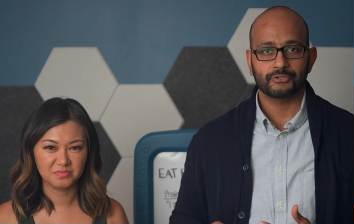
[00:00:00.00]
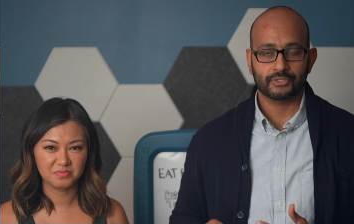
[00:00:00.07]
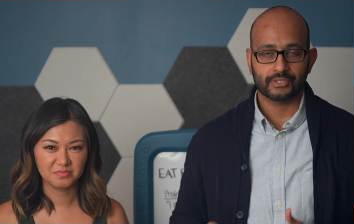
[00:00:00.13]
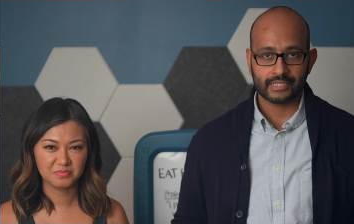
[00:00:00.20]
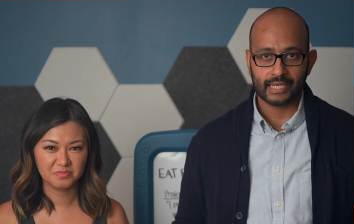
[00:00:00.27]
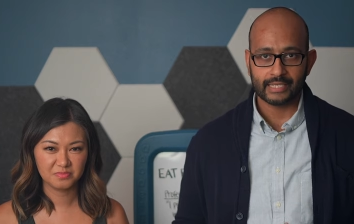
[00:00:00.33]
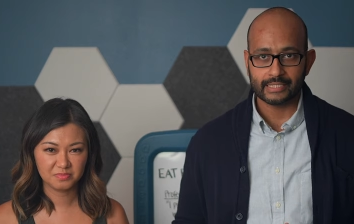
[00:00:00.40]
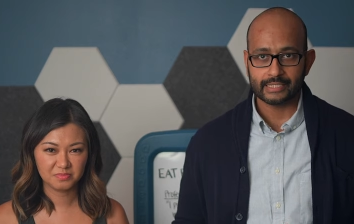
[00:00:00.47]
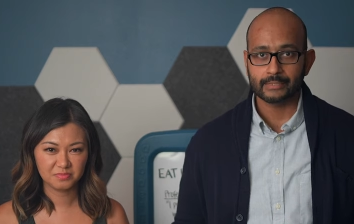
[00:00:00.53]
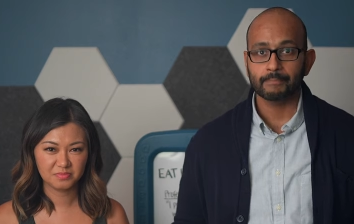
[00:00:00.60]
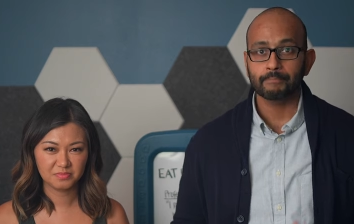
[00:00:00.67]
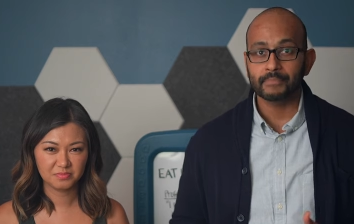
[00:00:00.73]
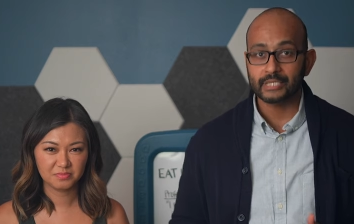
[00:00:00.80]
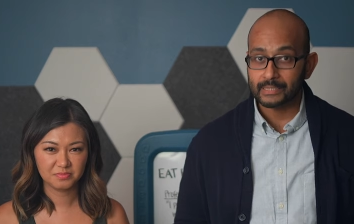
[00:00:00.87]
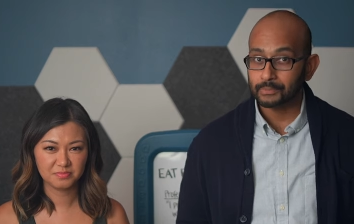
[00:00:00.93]
Speaker 1: society,
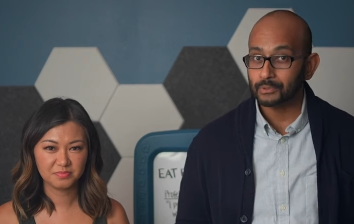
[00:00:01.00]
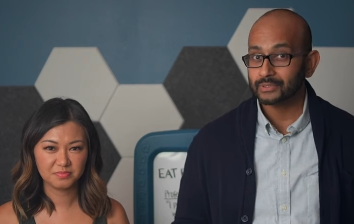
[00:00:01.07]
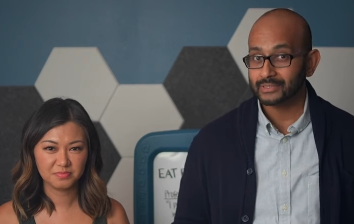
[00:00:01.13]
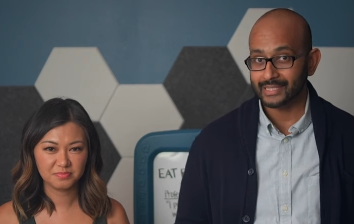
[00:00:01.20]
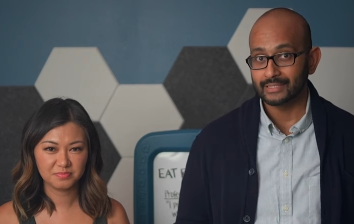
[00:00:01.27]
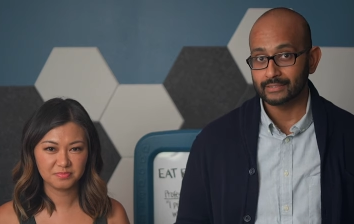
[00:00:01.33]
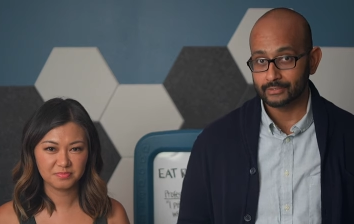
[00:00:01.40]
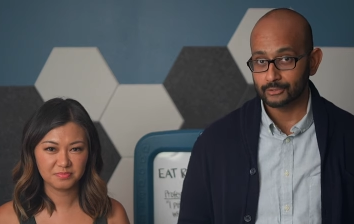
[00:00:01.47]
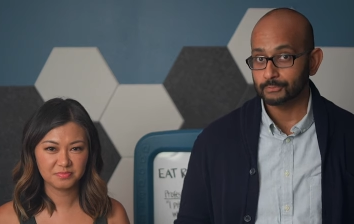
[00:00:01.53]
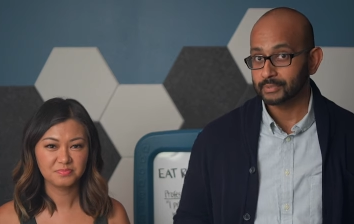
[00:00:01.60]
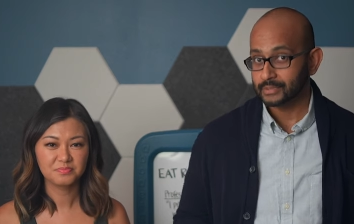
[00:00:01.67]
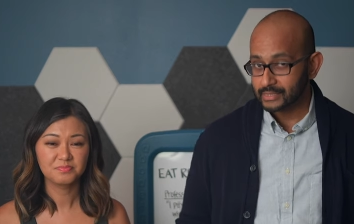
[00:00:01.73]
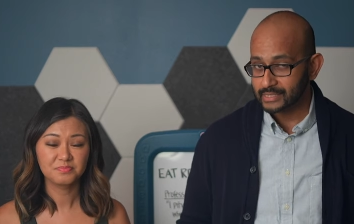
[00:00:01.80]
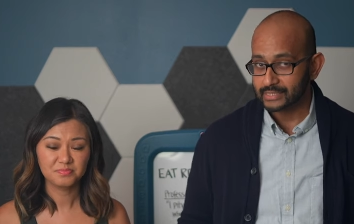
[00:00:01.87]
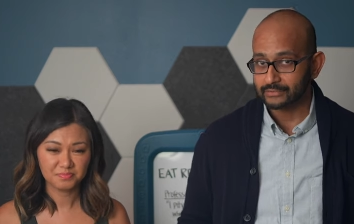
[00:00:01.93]
people tend to
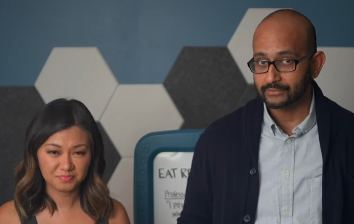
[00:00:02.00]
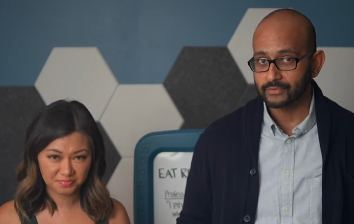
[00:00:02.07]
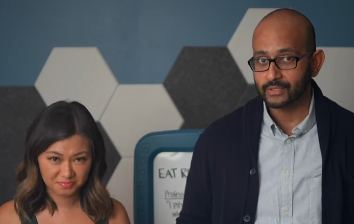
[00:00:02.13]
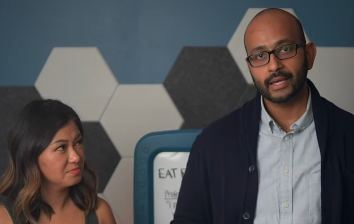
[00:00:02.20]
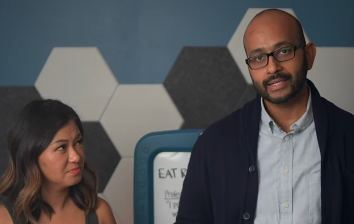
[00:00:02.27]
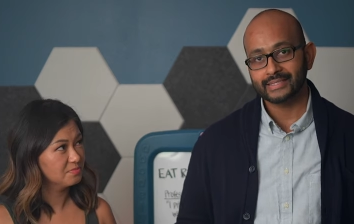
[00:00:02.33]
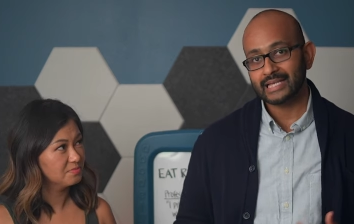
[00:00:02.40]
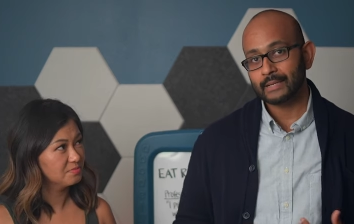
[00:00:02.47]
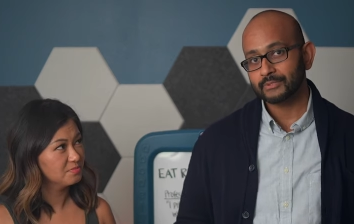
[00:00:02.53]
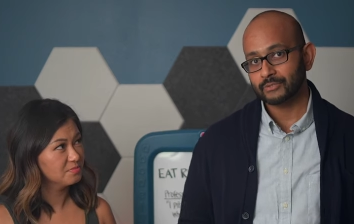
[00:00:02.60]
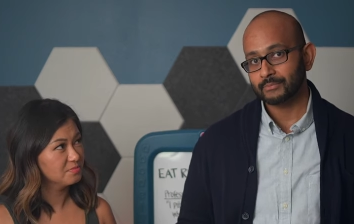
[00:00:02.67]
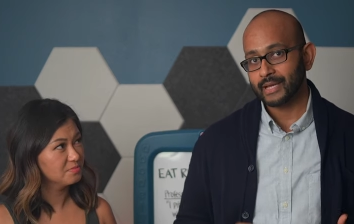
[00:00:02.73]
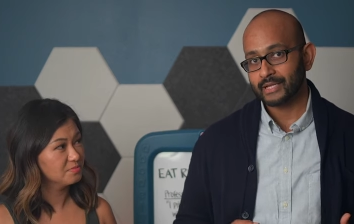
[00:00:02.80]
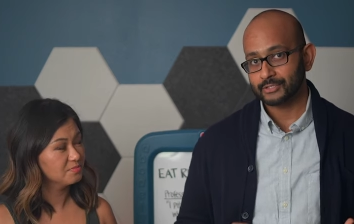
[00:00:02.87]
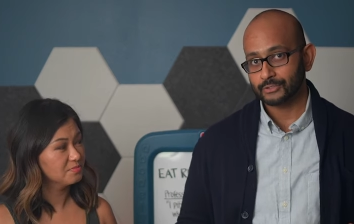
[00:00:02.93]
believe. Examples of
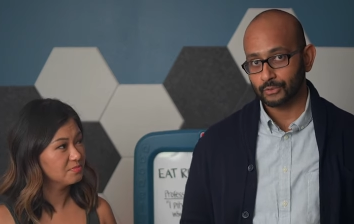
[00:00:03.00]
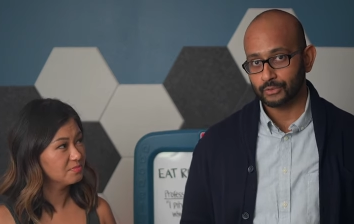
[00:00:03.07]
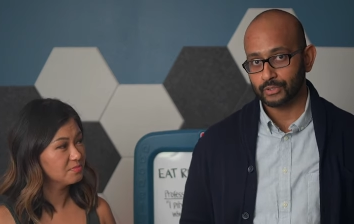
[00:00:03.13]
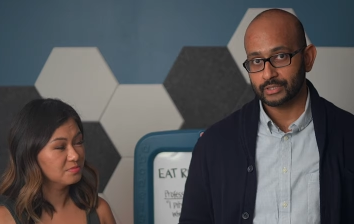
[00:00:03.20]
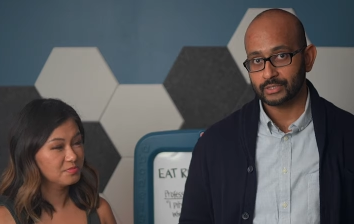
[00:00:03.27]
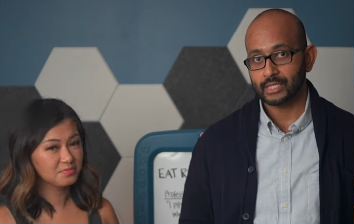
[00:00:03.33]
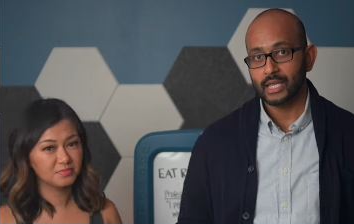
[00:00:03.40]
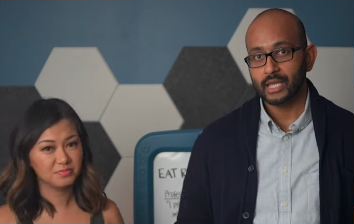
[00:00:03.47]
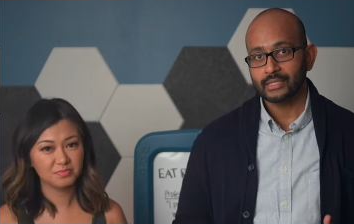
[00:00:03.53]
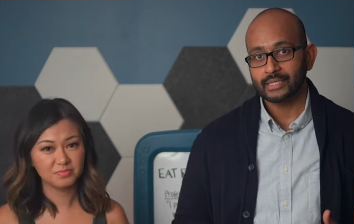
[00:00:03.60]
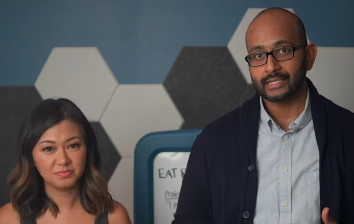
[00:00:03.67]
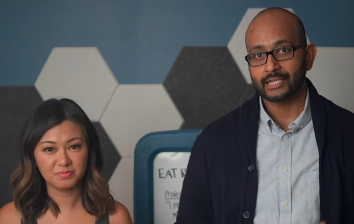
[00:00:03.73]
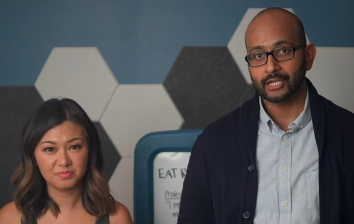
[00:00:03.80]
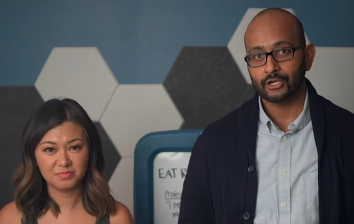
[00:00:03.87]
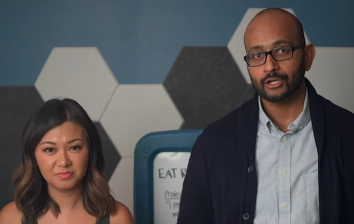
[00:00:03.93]
imagined orders
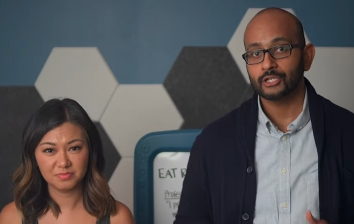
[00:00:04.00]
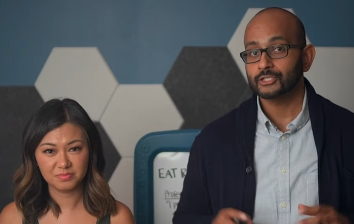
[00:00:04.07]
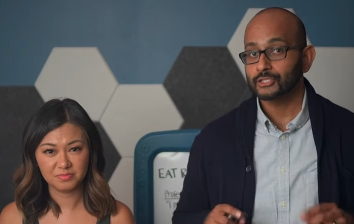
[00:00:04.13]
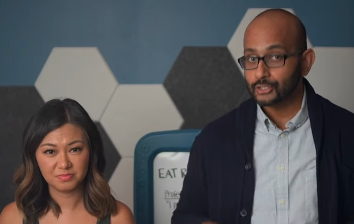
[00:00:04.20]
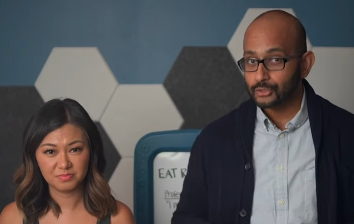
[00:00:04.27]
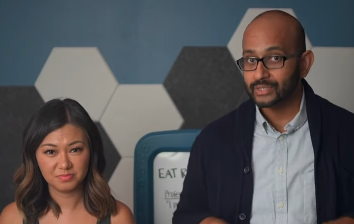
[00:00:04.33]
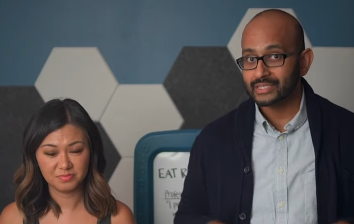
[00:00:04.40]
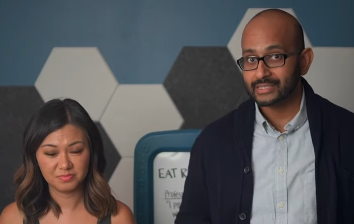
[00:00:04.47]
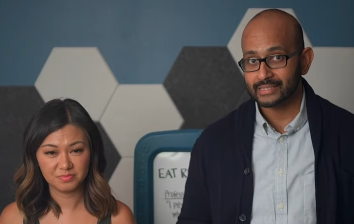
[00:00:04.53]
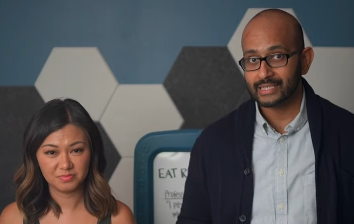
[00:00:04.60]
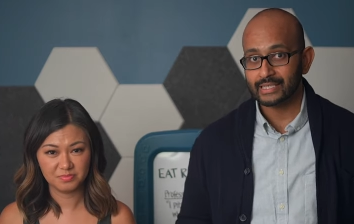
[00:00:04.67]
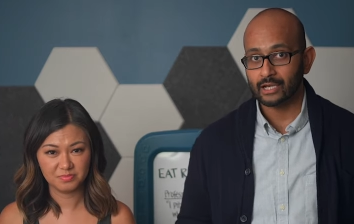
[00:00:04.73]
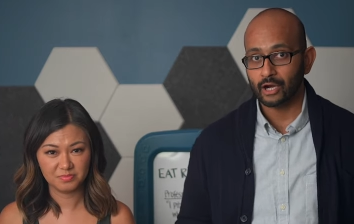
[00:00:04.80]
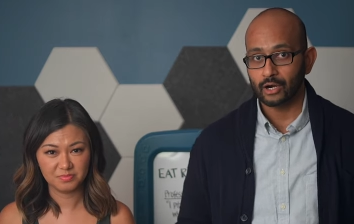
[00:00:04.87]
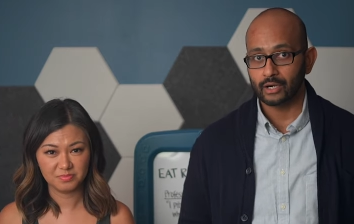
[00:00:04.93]
that carry on to this
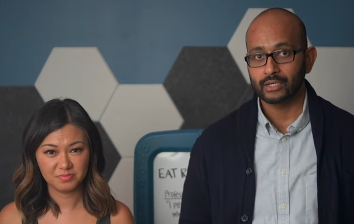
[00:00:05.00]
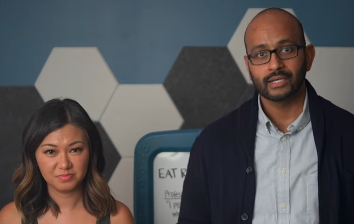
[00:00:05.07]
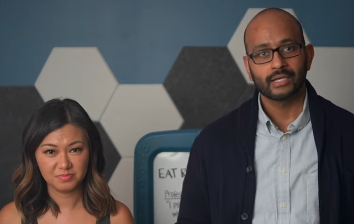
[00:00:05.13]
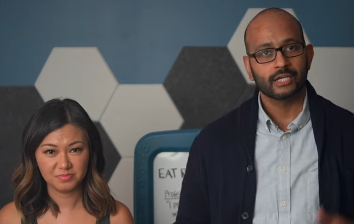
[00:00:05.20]
day are